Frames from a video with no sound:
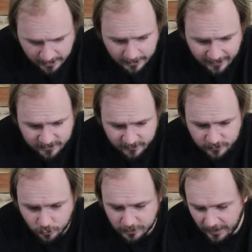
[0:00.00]
And they've
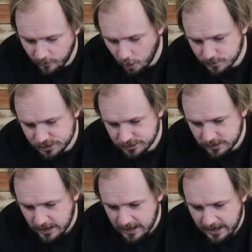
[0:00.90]
given you another
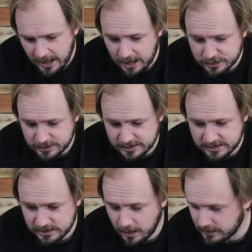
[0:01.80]
option, actually a
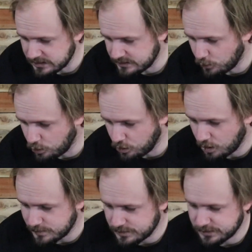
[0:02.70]
slightly smaller
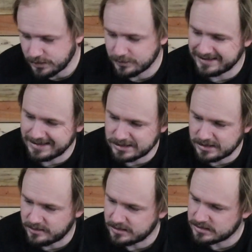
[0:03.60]
option. So
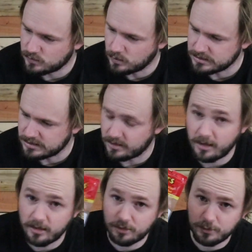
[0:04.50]
essentially this was a
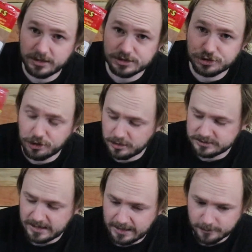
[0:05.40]
3-inch curl
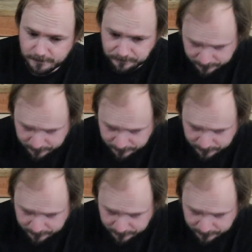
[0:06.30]
tail